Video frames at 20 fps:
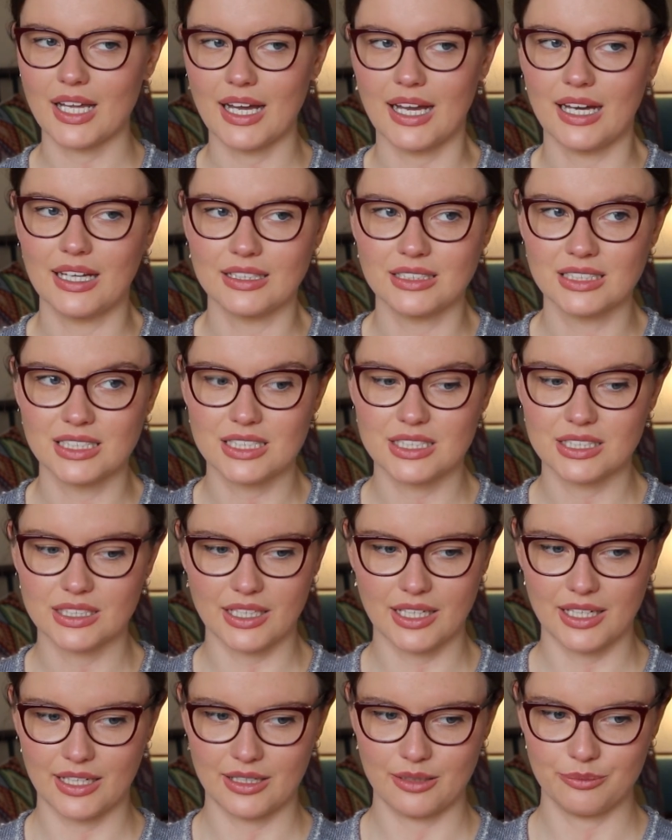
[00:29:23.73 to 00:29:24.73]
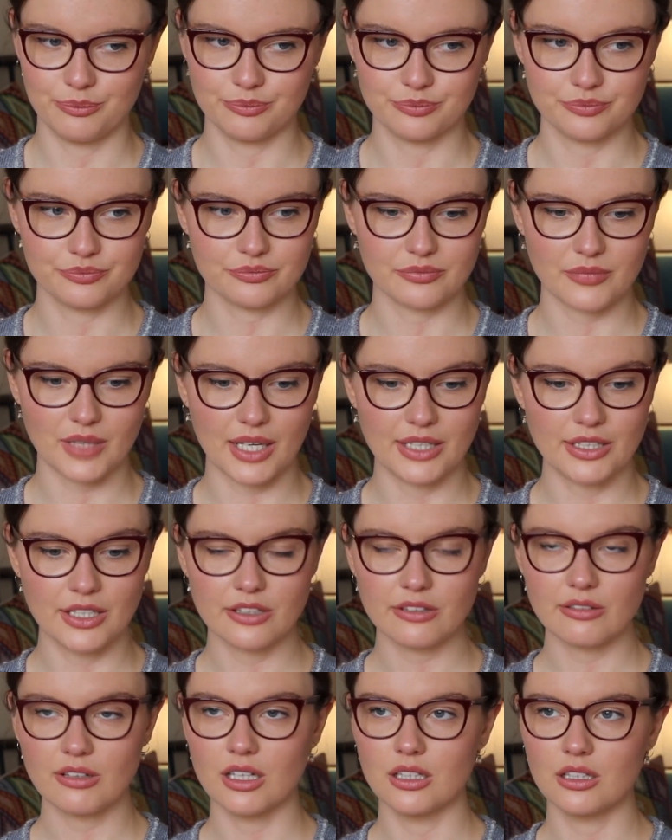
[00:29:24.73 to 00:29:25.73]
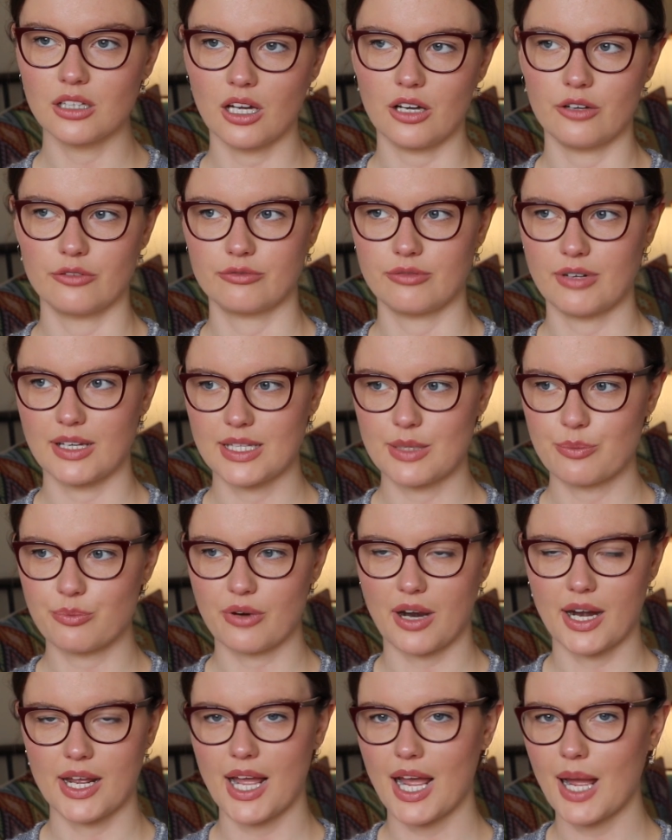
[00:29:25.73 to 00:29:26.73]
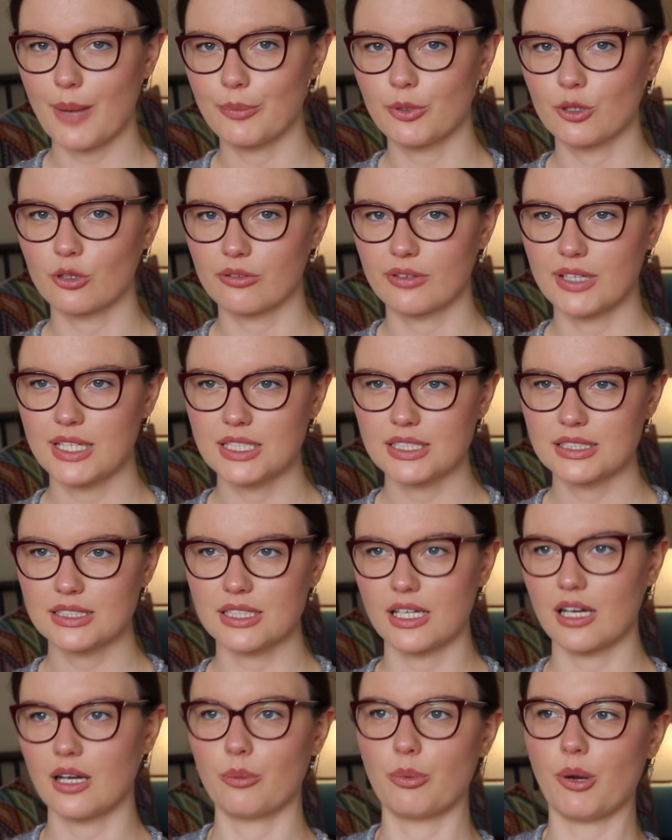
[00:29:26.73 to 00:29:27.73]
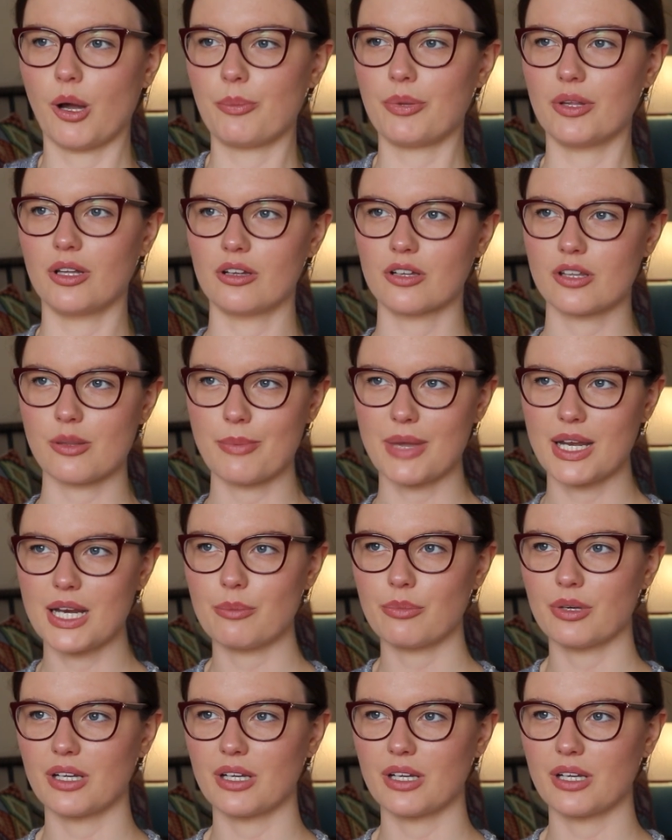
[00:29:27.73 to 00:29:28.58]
and I know there are a lot of really bright apple greens that are popular at the minute,